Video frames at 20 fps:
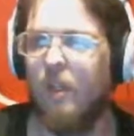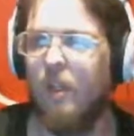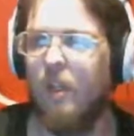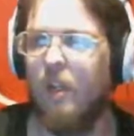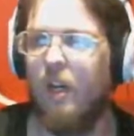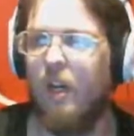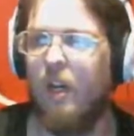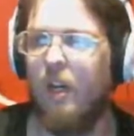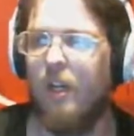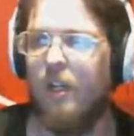
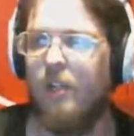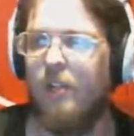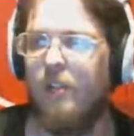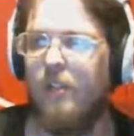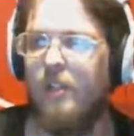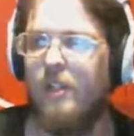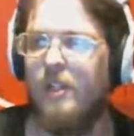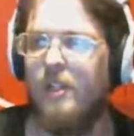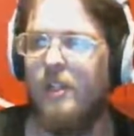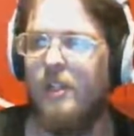Here
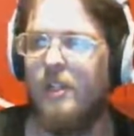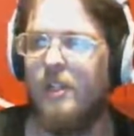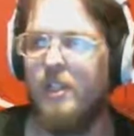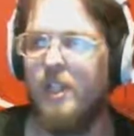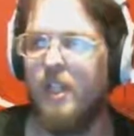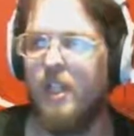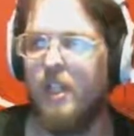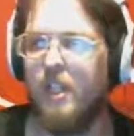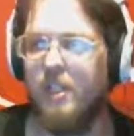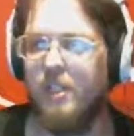is
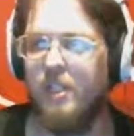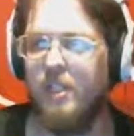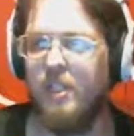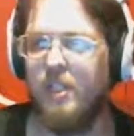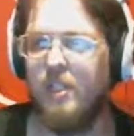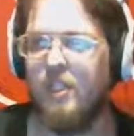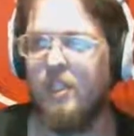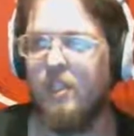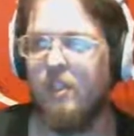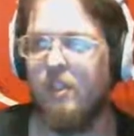a Sea
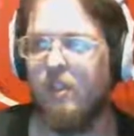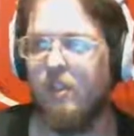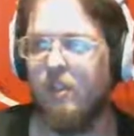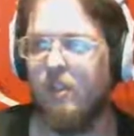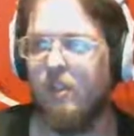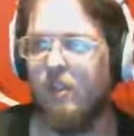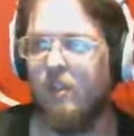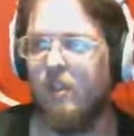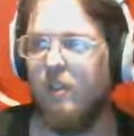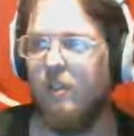
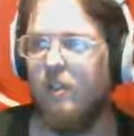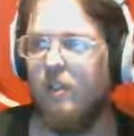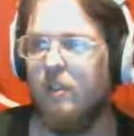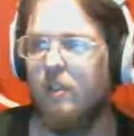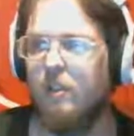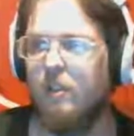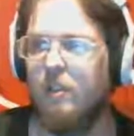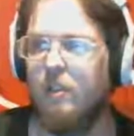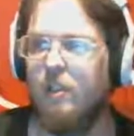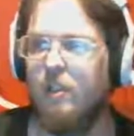Singer
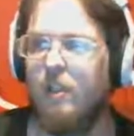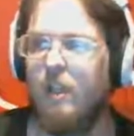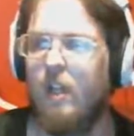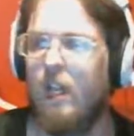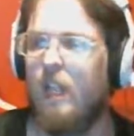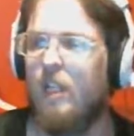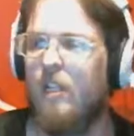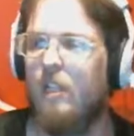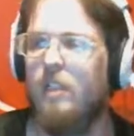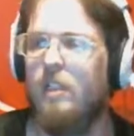
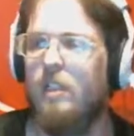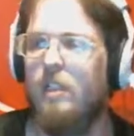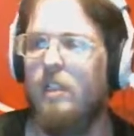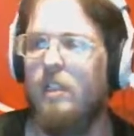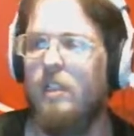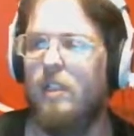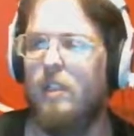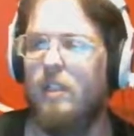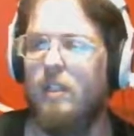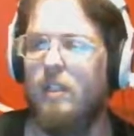island,
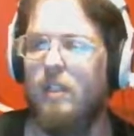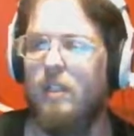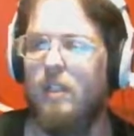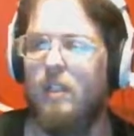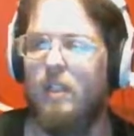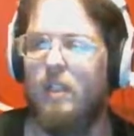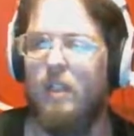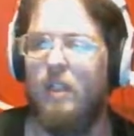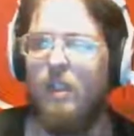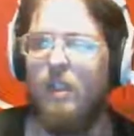
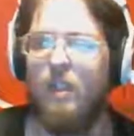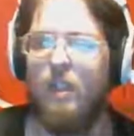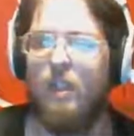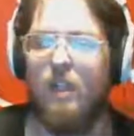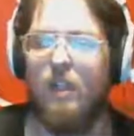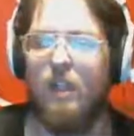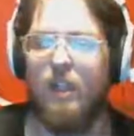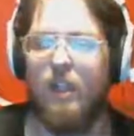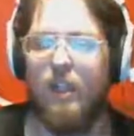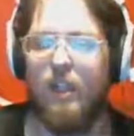
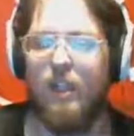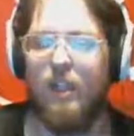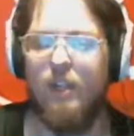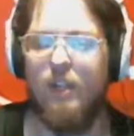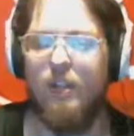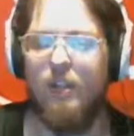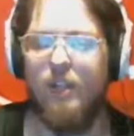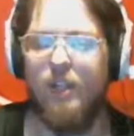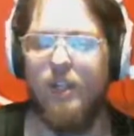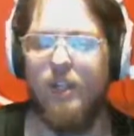
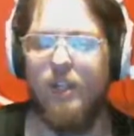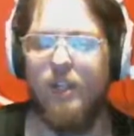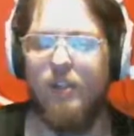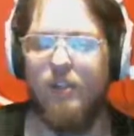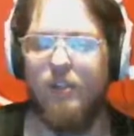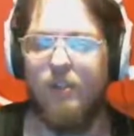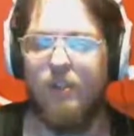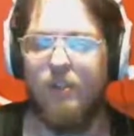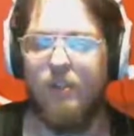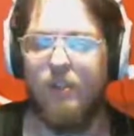and
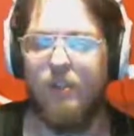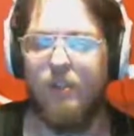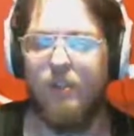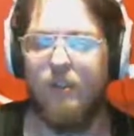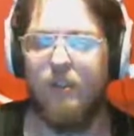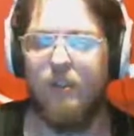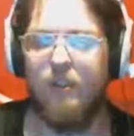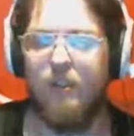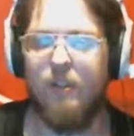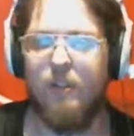here
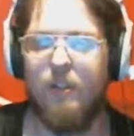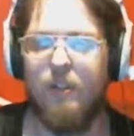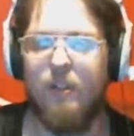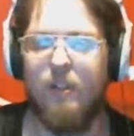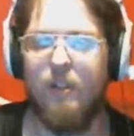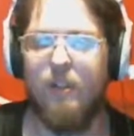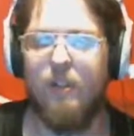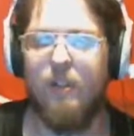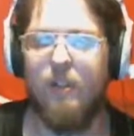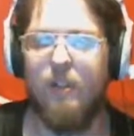
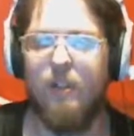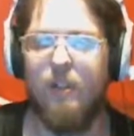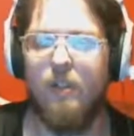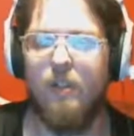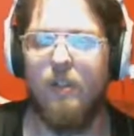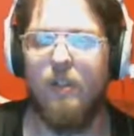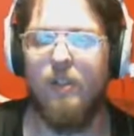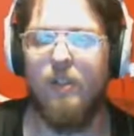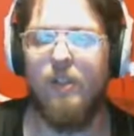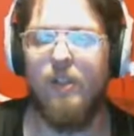
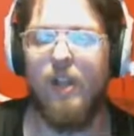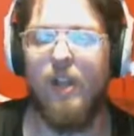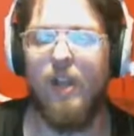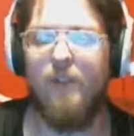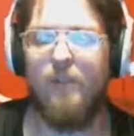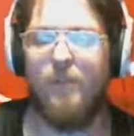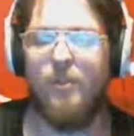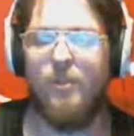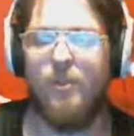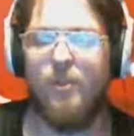you
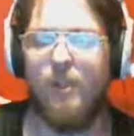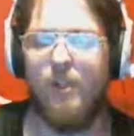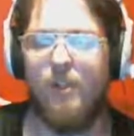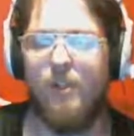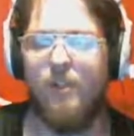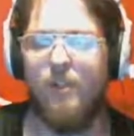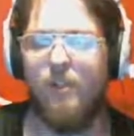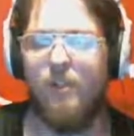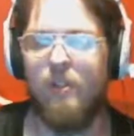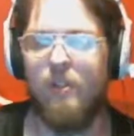have a trader.